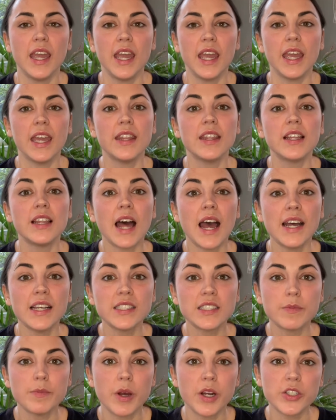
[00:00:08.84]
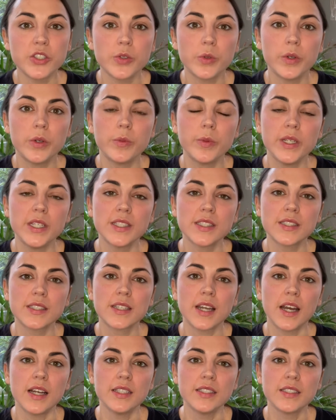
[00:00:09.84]
In the last module, we
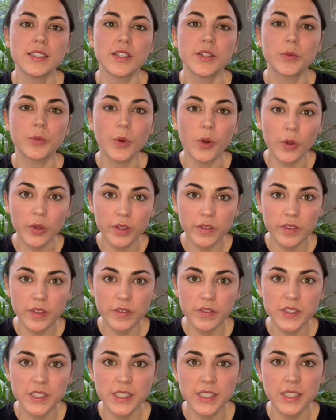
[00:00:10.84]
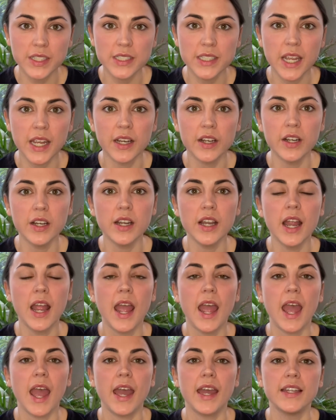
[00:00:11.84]
discussed the role of the facilitator,
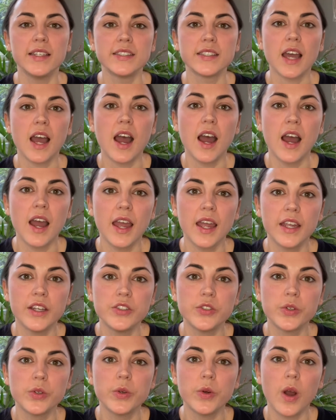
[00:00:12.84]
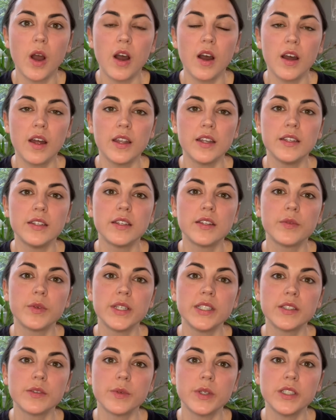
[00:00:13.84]
and I drew on
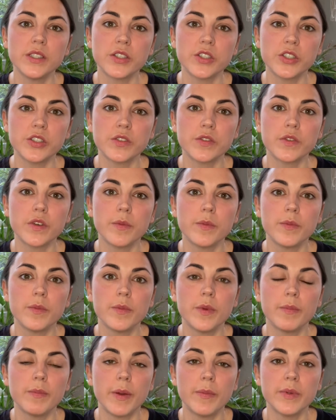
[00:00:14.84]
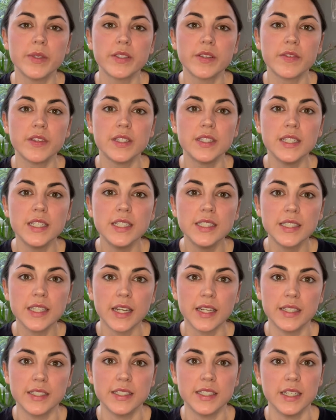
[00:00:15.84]
recent research from members of the
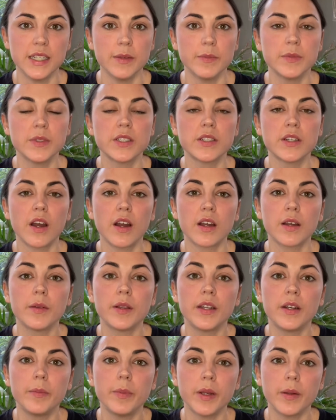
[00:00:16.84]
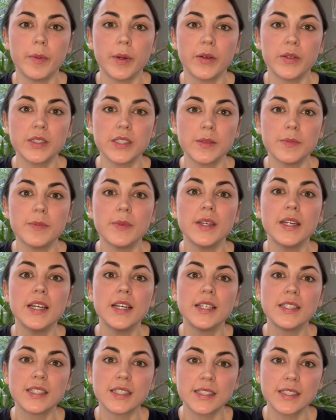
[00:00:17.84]
TSETA team to talk a little bit about some
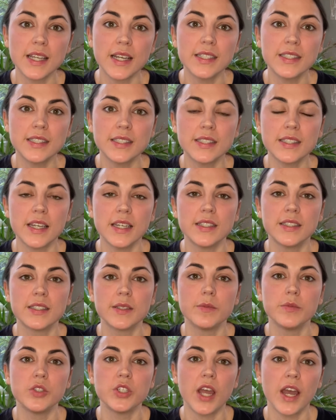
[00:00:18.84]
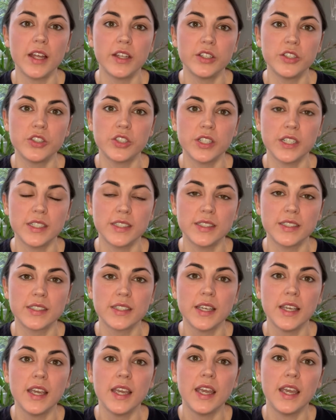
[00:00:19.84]
successes and some challenges
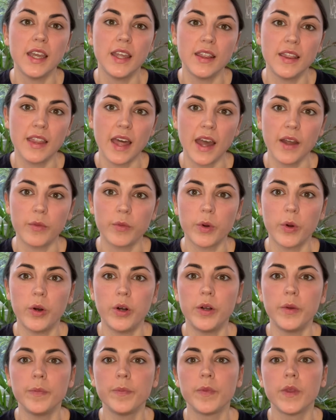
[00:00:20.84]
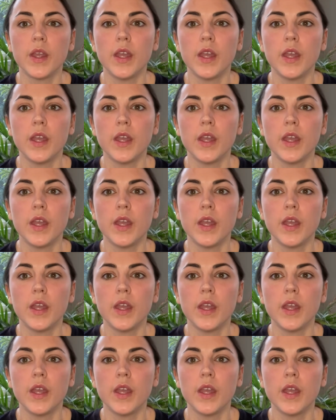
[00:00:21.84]
in that role.